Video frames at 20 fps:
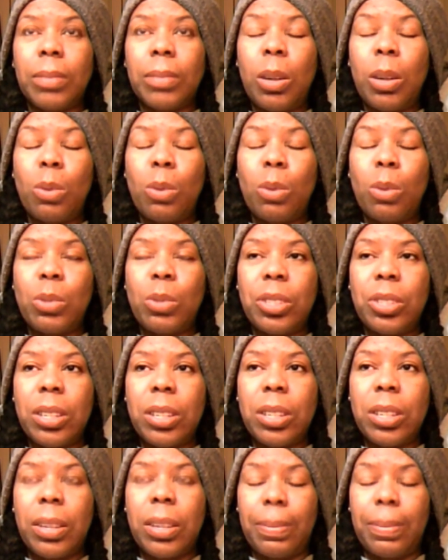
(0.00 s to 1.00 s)
Go
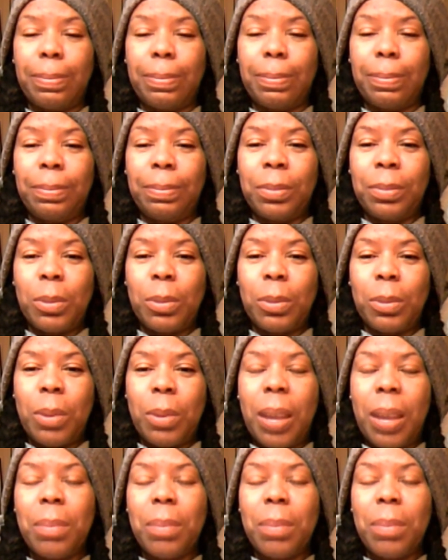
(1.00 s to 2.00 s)
Jen
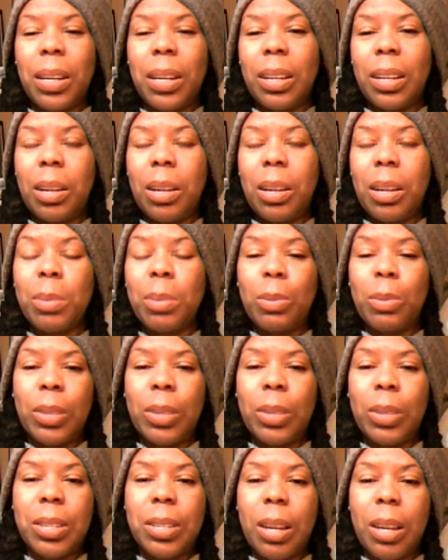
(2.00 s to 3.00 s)
had made a comment
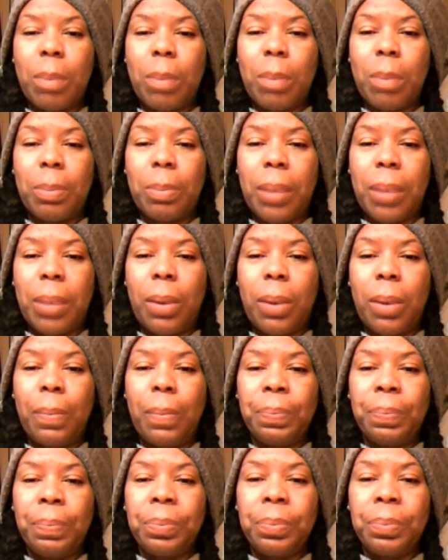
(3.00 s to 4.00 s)
one time about
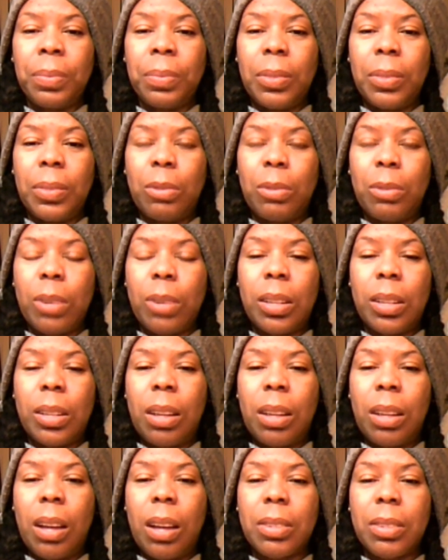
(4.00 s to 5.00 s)

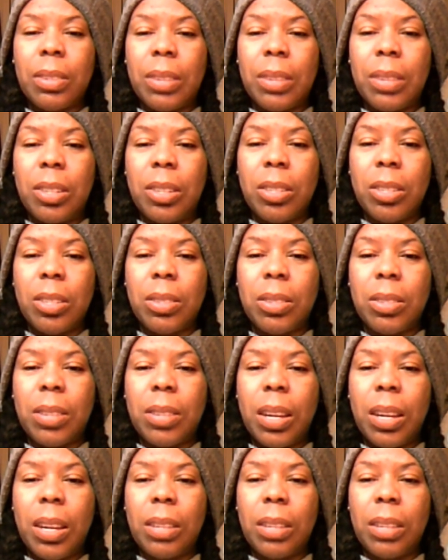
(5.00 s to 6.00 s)
dreadlocks. They just
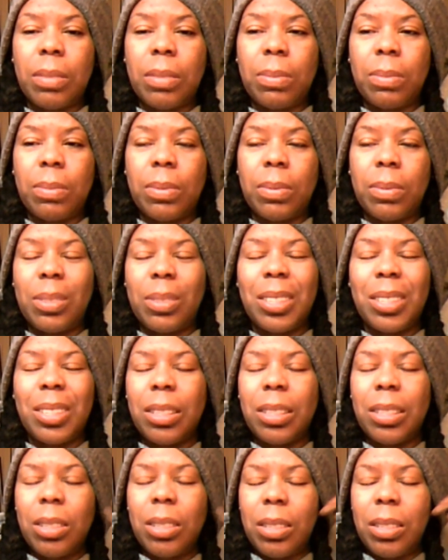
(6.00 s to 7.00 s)
take.
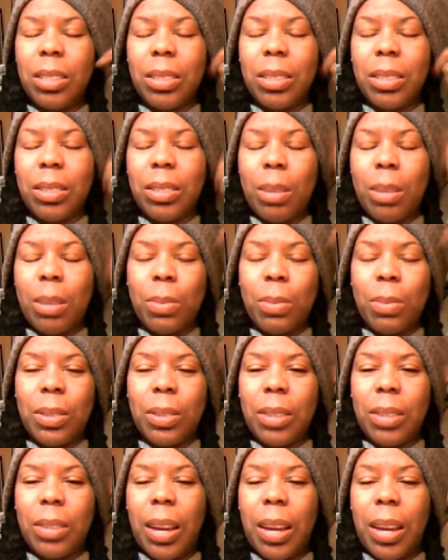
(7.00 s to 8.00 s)
She did
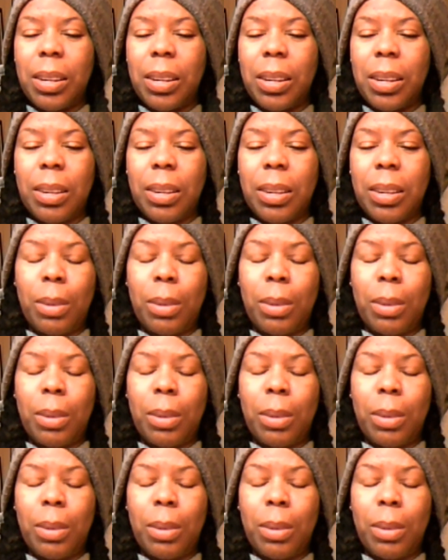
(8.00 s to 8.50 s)
something, had a